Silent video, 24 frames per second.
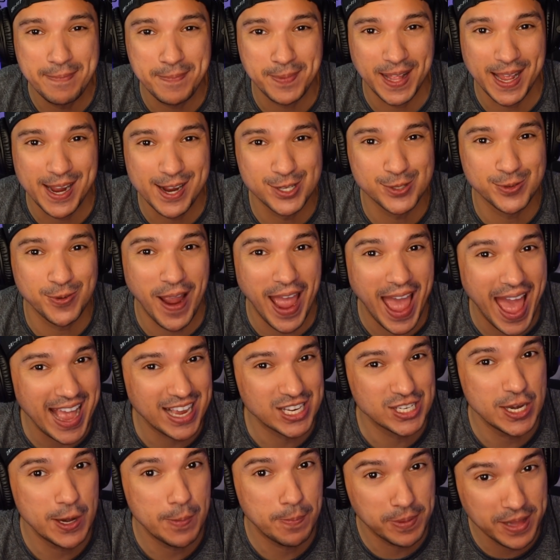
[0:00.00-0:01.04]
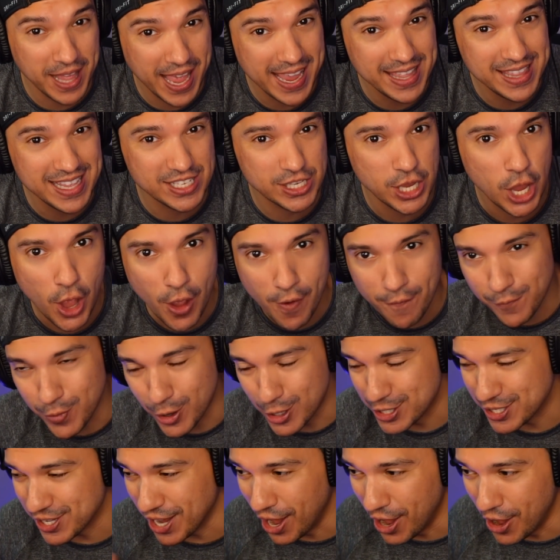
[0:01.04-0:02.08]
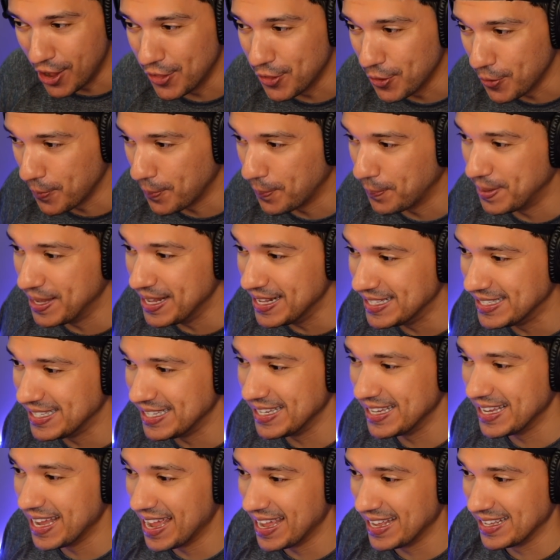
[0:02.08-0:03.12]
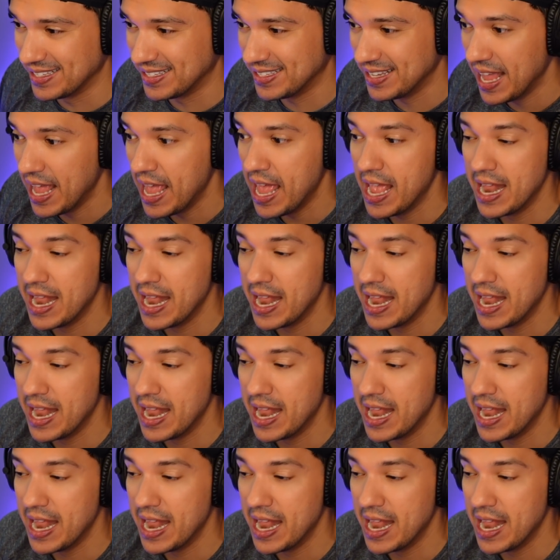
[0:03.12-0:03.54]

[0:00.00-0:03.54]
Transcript: players were actually playing this versus other PTS.